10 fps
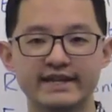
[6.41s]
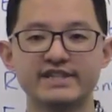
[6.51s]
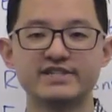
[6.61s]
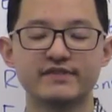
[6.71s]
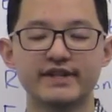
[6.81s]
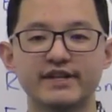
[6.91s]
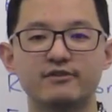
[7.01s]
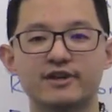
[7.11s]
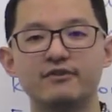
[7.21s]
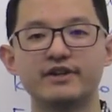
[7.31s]
In this
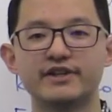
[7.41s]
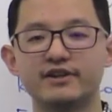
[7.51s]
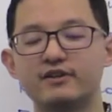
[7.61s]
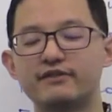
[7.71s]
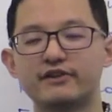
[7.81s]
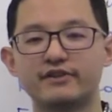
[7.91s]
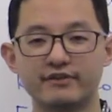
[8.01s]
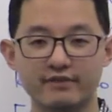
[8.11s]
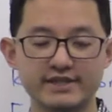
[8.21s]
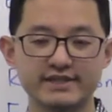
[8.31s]
video, we're going to go over
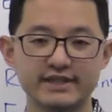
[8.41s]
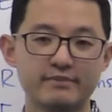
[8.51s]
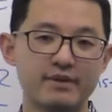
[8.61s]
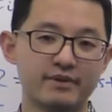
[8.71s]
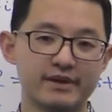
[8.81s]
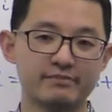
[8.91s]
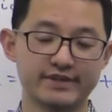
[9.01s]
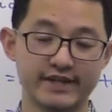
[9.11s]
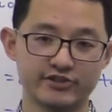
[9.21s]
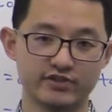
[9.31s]
the resting membrane
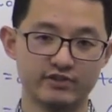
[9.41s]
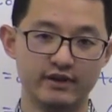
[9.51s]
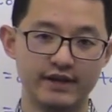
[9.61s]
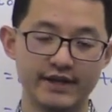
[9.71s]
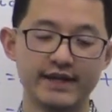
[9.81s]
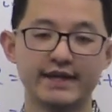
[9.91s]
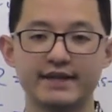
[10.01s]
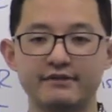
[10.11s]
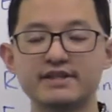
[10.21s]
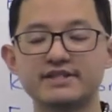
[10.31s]
potential.
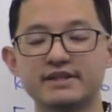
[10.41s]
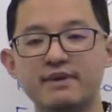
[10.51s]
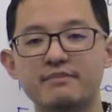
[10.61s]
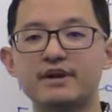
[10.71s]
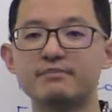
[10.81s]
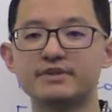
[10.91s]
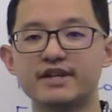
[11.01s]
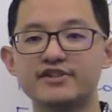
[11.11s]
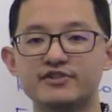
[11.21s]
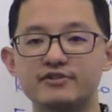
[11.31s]
The resting membrane
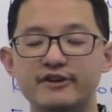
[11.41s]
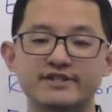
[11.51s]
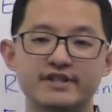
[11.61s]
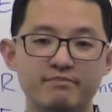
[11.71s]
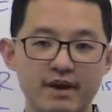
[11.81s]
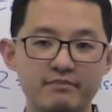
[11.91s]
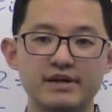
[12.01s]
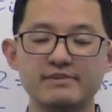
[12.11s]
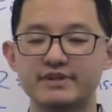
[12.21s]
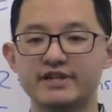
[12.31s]
potential is the
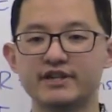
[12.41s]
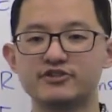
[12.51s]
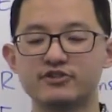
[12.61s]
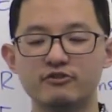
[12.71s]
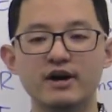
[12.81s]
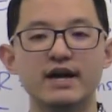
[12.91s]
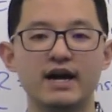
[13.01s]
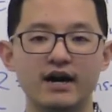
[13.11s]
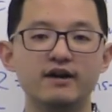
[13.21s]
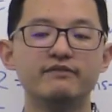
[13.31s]
membrane potential
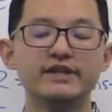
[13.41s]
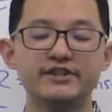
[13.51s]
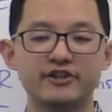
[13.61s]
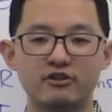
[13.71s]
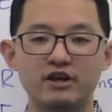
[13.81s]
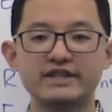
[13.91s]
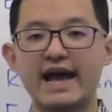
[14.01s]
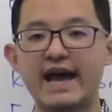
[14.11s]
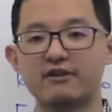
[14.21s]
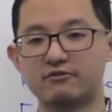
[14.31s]
of a
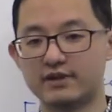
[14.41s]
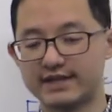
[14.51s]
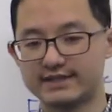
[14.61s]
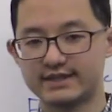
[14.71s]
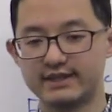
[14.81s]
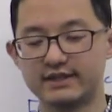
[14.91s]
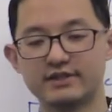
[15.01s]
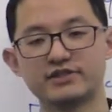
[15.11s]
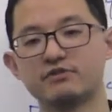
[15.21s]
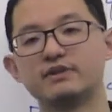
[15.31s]
neuron at rest.
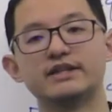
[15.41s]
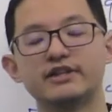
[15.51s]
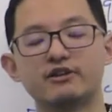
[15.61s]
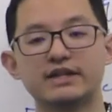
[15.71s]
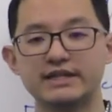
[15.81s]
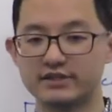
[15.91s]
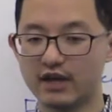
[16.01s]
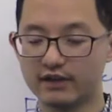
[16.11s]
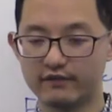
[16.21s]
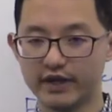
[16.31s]
So when the neuron is
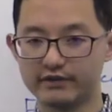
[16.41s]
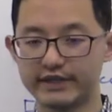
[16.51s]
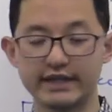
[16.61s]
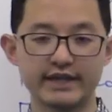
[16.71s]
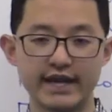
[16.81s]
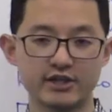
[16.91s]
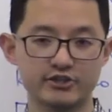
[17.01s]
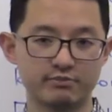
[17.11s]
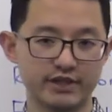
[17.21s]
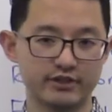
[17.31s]
not firing any
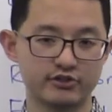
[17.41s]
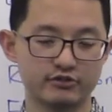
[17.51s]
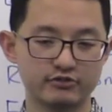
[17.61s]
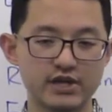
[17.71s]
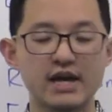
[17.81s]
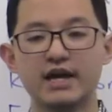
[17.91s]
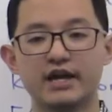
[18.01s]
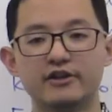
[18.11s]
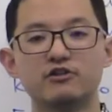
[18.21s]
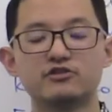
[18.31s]
action potentials,
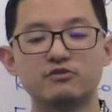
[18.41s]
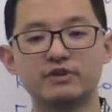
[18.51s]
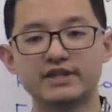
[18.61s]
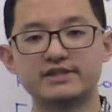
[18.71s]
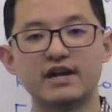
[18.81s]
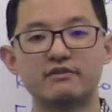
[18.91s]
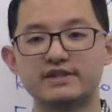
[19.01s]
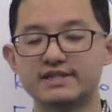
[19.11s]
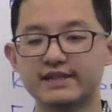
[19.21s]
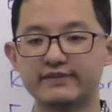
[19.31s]
and also when it's not
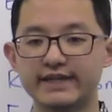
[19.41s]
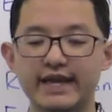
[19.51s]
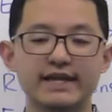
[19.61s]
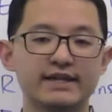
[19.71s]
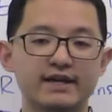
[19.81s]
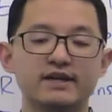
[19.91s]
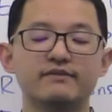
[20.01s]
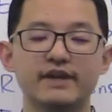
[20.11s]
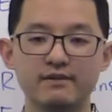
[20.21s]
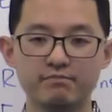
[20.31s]
receiving any kind
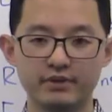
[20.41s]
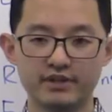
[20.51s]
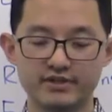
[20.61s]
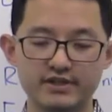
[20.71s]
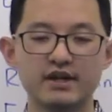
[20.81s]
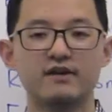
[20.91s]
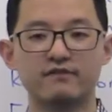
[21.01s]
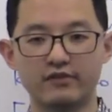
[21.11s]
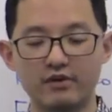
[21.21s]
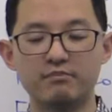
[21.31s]
of inputs
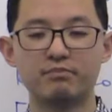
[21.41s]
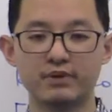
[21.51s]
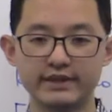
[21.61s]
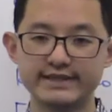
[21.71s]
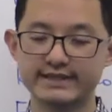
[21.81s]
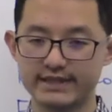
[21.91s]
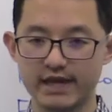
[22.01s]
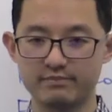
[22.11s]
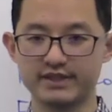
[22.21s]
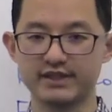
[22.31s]
from
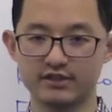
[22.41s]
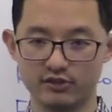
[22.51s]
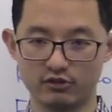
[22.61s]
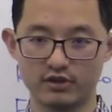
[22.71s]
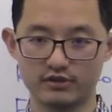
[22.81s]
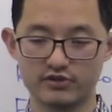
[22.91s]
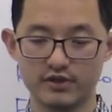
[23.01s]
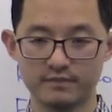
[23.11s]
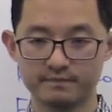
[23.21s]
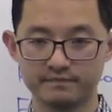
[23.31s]
presynaptic
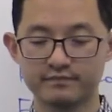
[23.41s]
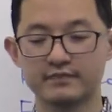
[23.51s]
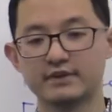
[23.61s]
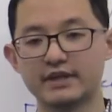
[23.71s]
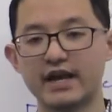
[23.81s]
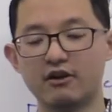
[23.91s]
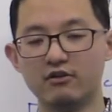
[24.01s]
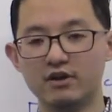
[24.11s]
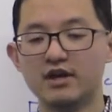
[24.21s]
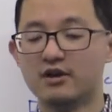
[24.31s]
neurons.
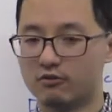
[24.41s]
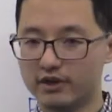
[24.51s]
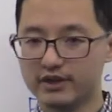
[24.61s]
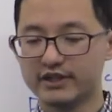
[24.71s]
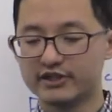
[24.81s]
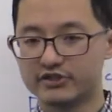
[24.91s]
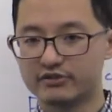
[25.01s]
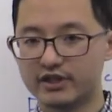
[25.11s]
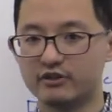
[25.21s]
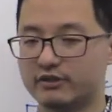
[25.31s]
Now, one thing you
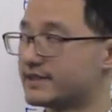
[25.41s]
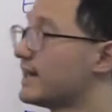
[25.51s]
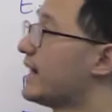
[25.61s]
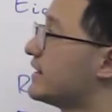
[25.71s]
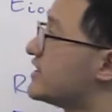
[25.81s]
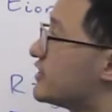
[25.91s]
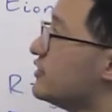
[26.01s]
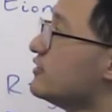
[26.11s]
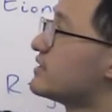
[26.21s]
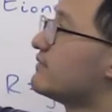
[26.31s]
should know is that this
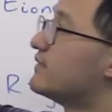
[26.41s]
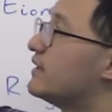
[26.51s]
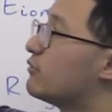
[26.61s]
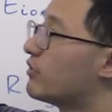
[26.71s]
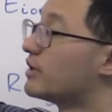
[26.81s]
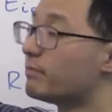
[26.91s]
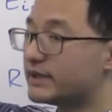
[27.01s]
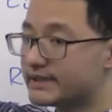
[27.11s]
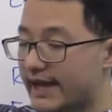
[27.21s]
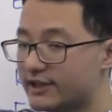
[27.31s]
use of the word
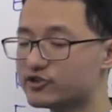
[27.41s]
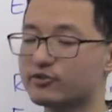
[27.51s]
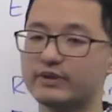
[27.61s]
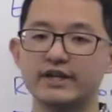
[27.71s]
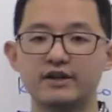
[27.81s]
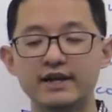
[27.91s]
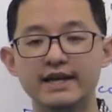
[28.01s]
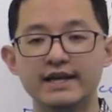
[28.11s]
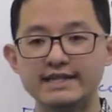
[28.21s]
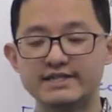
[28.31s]
potential
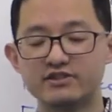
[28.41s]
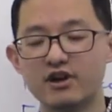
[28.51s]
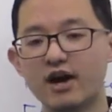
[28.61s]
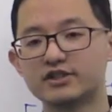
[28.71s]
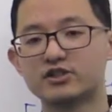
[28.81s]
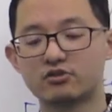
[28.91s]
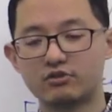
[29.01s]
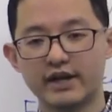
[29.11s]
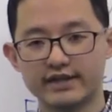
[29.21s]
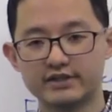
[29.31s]
here is not
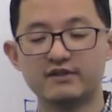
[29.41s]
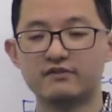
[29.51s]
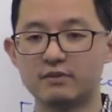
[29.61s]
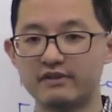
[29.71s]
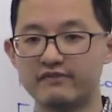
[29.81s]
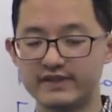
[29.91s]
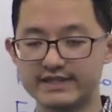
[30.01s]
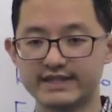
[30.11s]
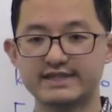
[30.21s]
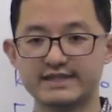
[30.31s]
correct from a
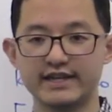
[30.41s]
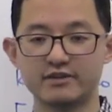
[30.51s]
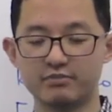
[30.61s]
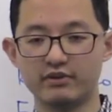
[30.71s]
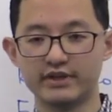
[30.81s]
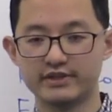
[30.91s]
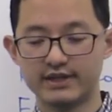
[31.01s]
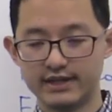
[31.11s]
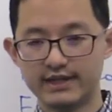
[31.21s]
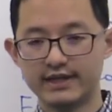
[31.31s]
physics standpoint.